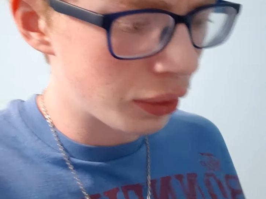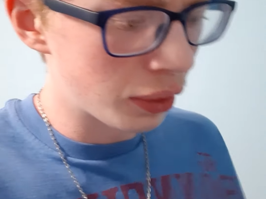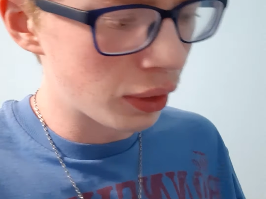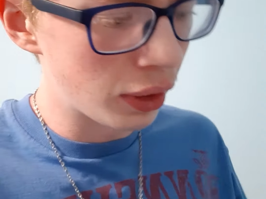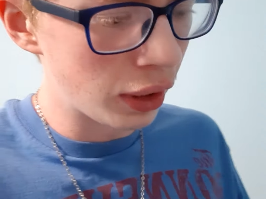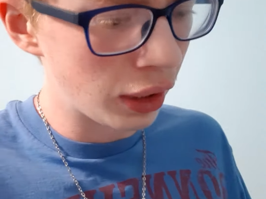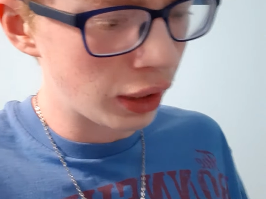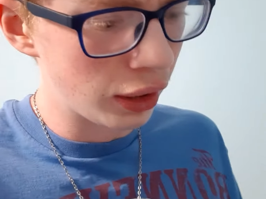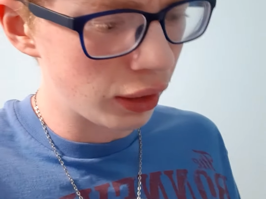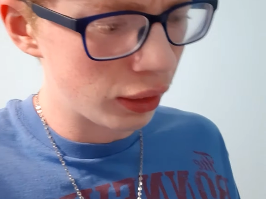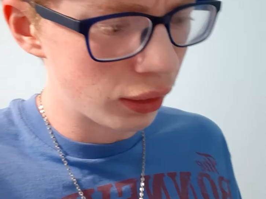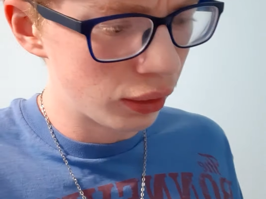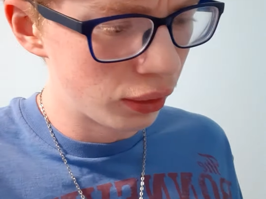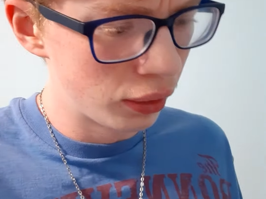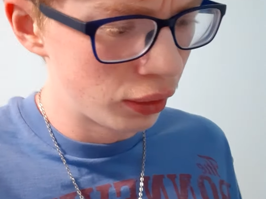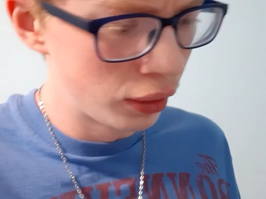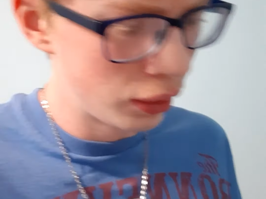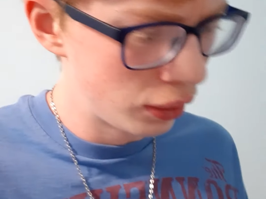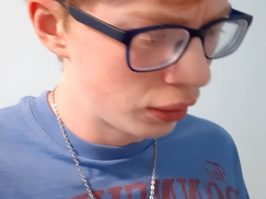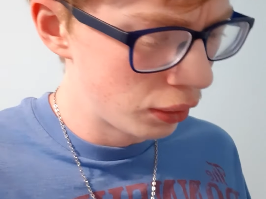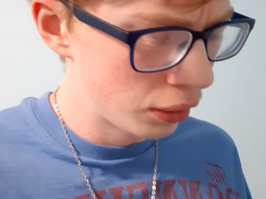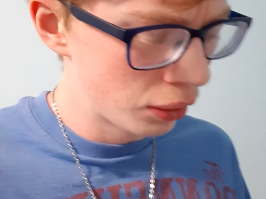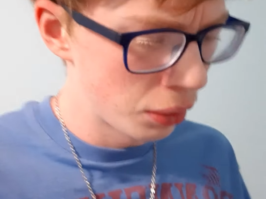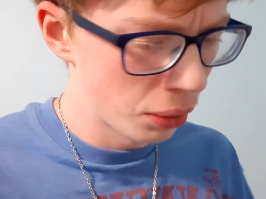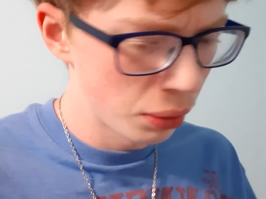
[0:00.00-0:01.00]
like
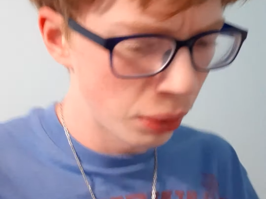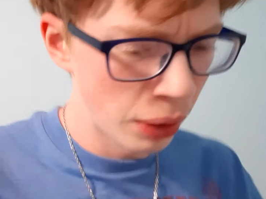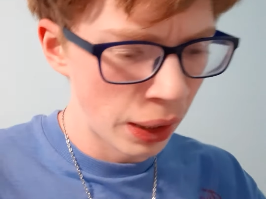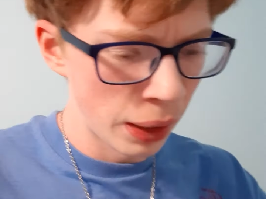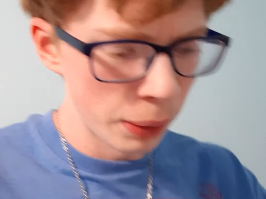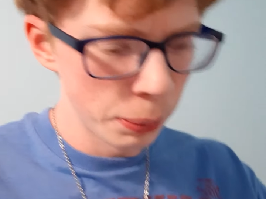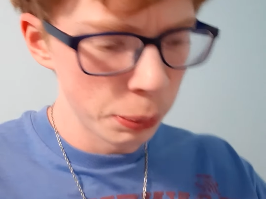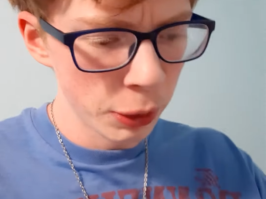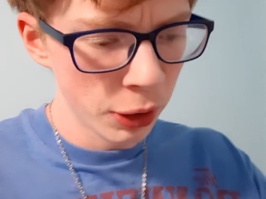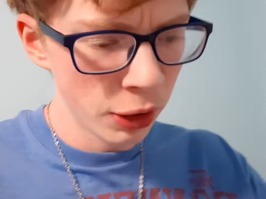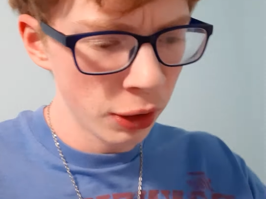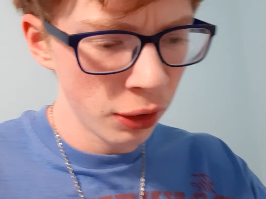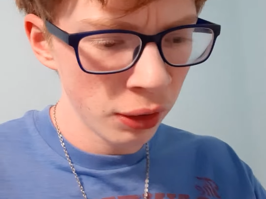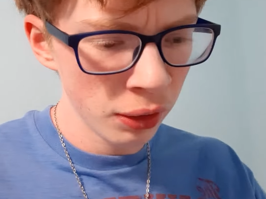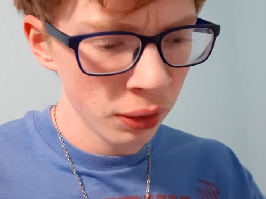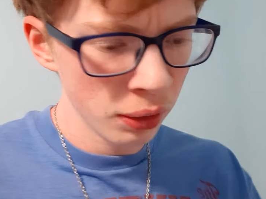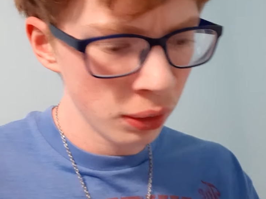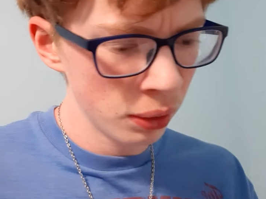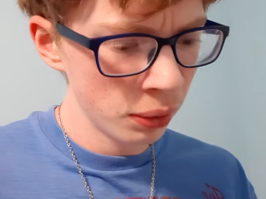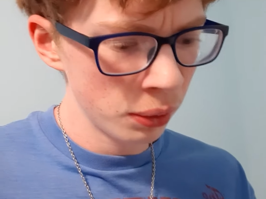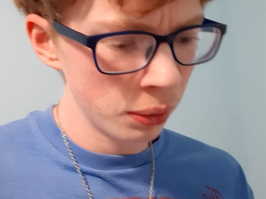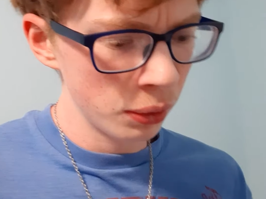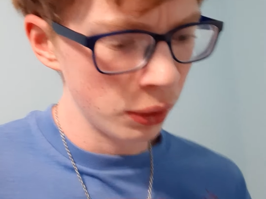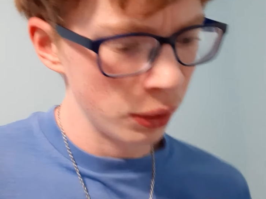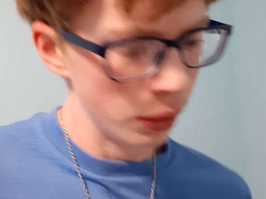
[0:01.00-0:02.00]
crap all
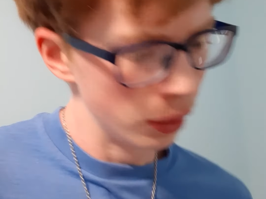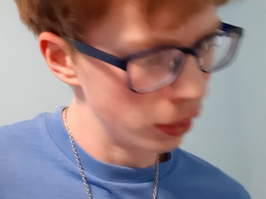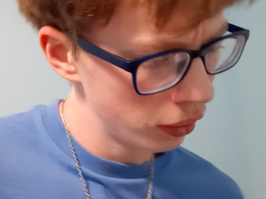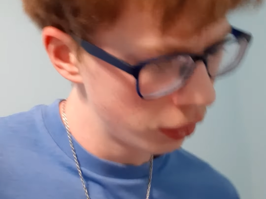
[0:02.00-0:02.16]
over the